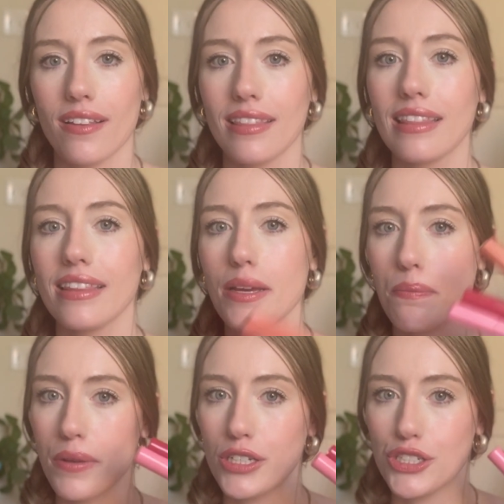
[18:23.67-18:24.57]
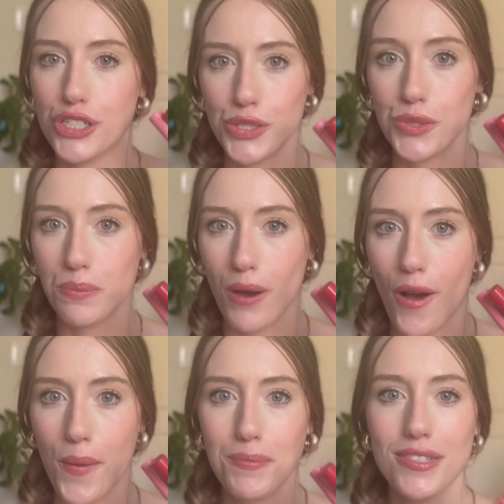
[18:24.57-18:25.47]
lip juice
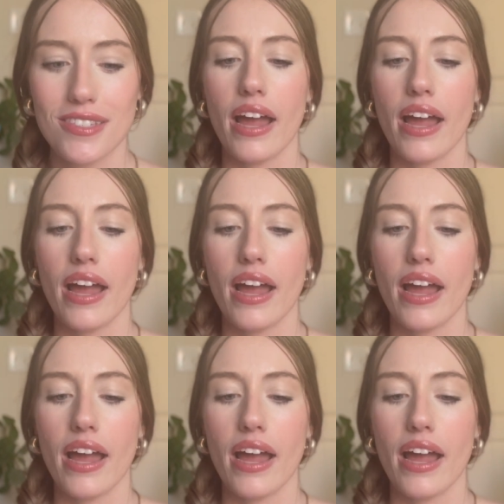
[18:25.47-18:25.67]
bombs.